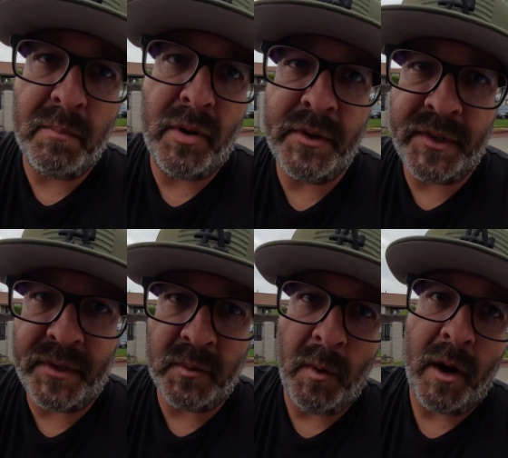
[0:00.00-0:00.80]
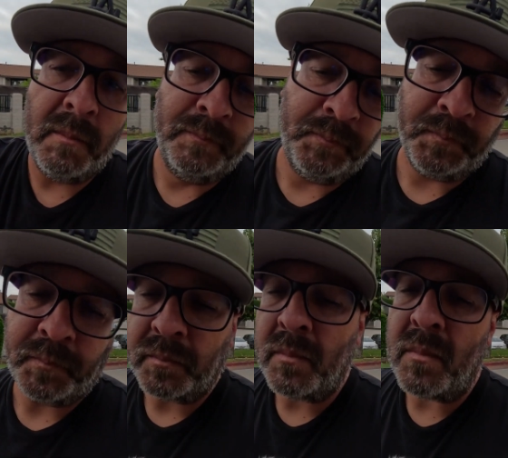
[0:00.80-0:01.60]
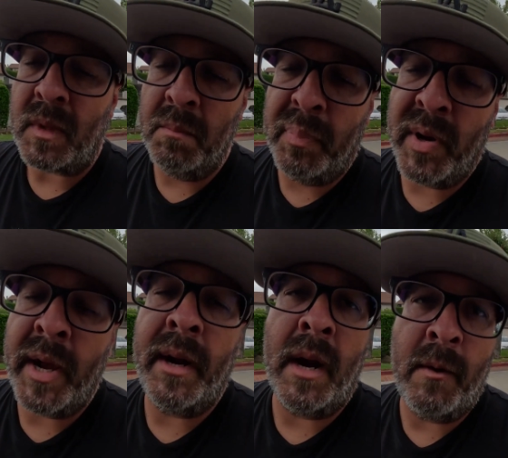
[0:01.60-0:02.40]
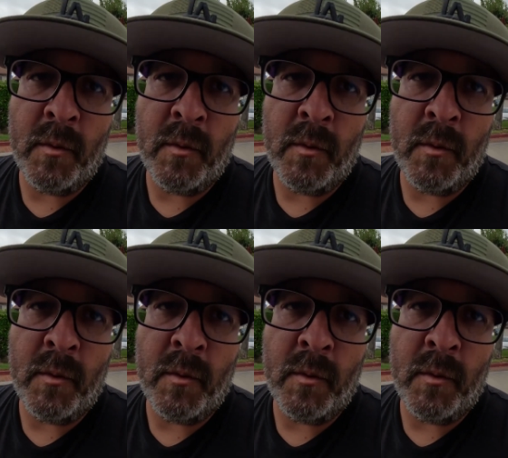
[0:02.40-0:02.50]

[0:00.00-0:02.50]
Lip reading: as well. But I will put the